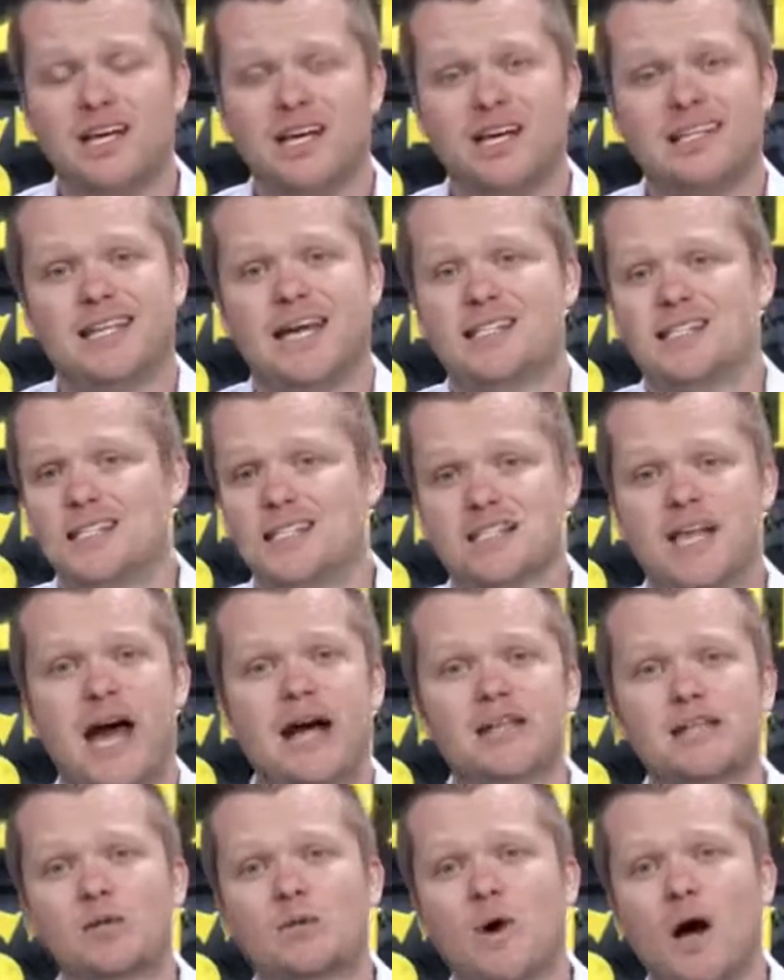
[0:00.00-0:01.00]
And that's
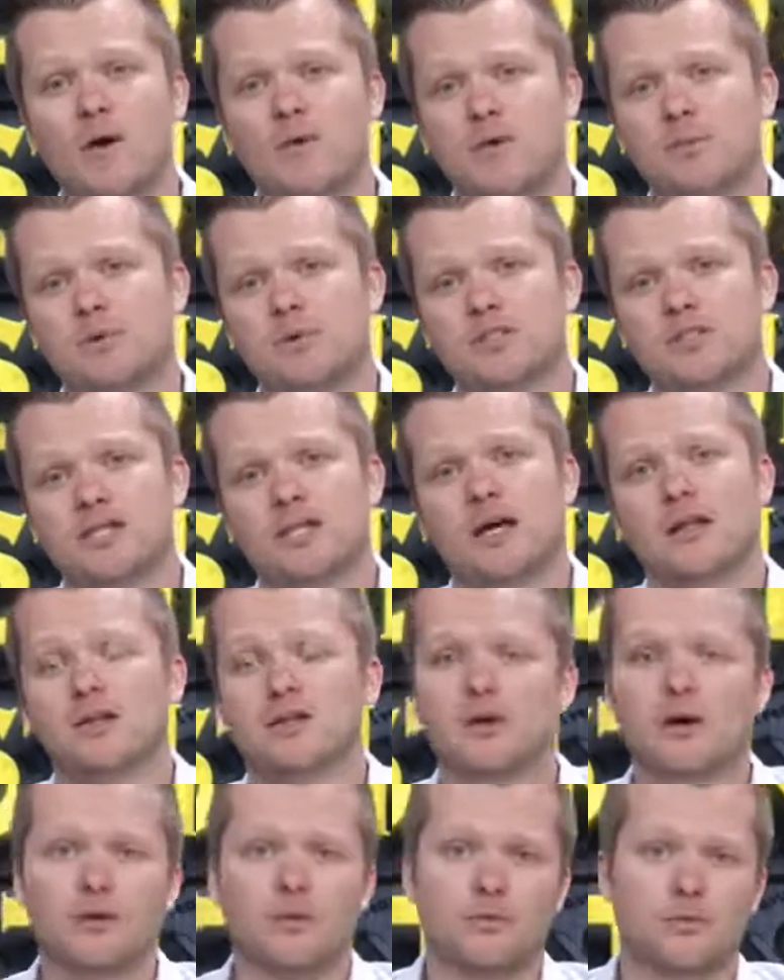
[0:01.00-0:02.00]
exactly why we put together
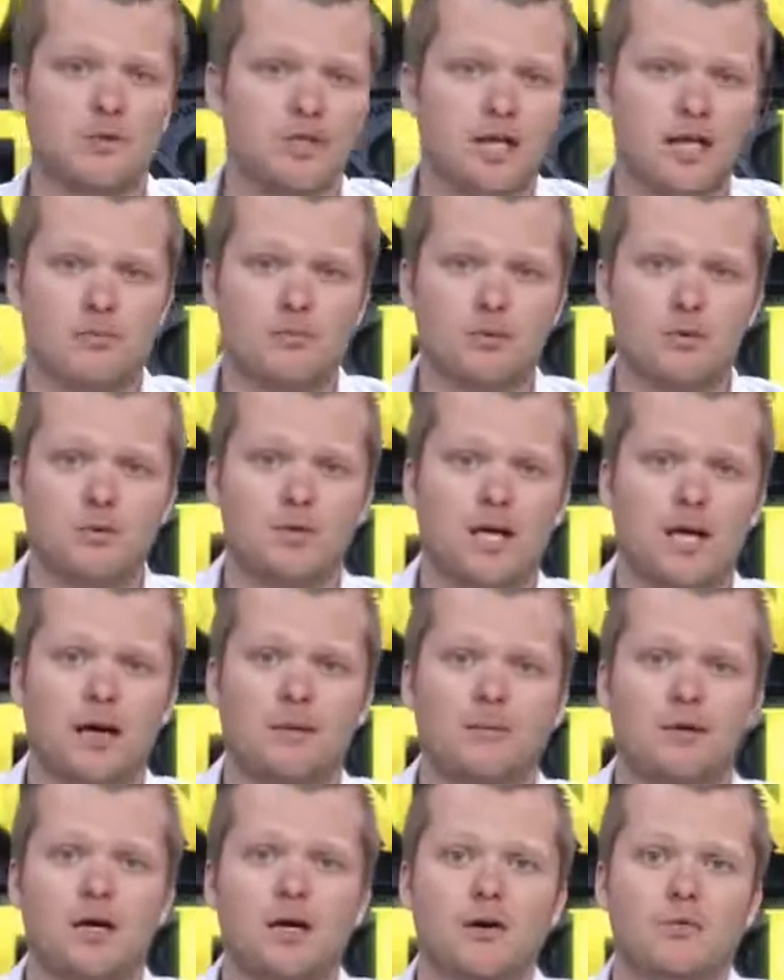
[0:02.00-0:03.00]
our three day boot
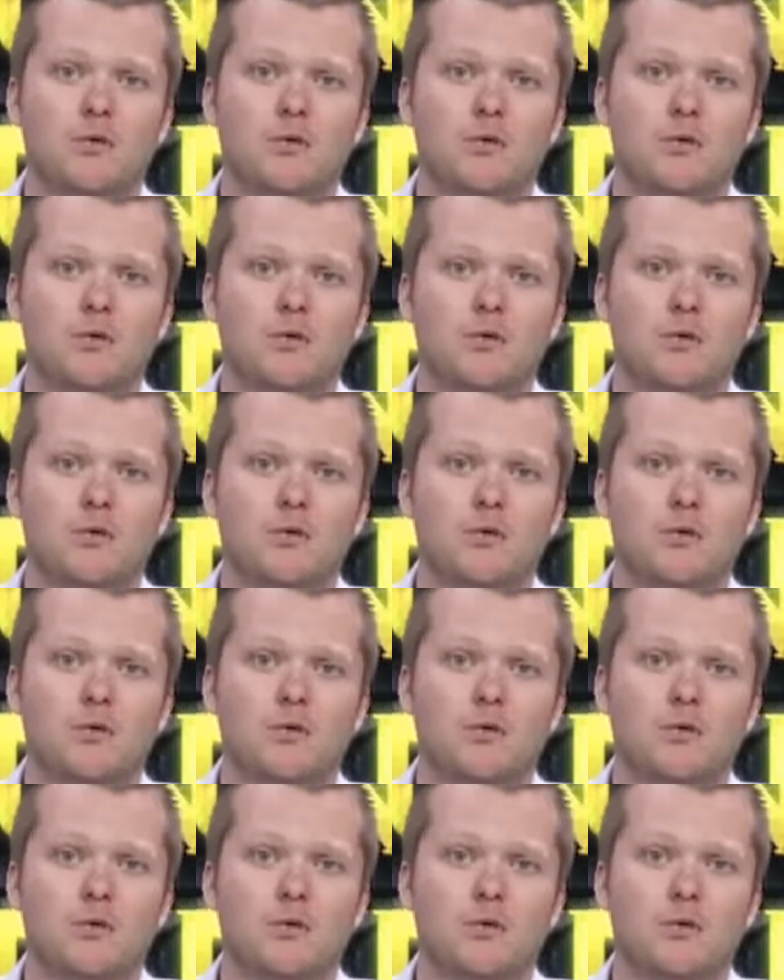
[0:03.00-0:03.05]
camp.